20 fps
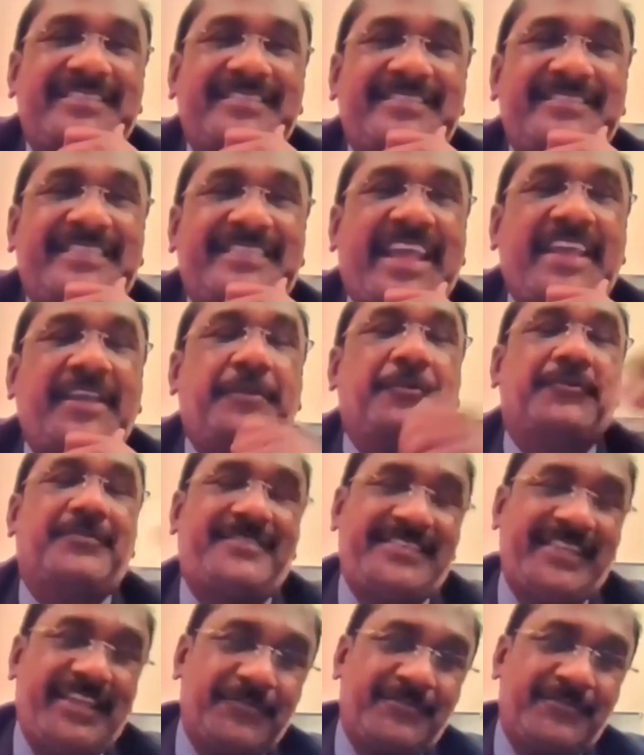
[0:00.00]
Thank you.
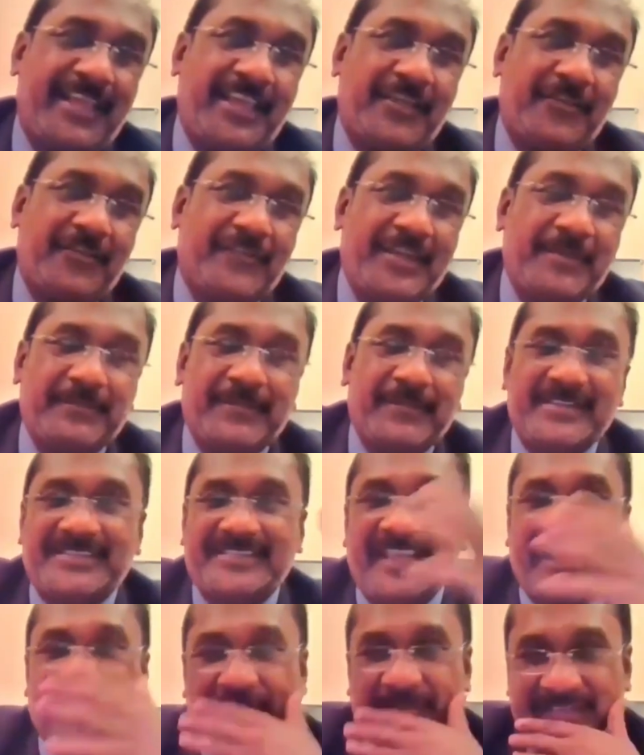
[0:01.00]
See you. Thank you very much.
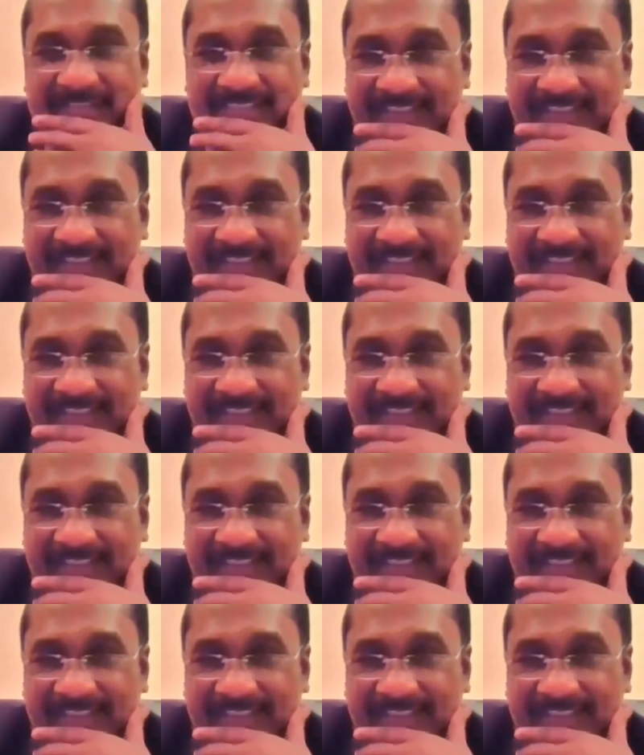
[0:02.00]
Thank you.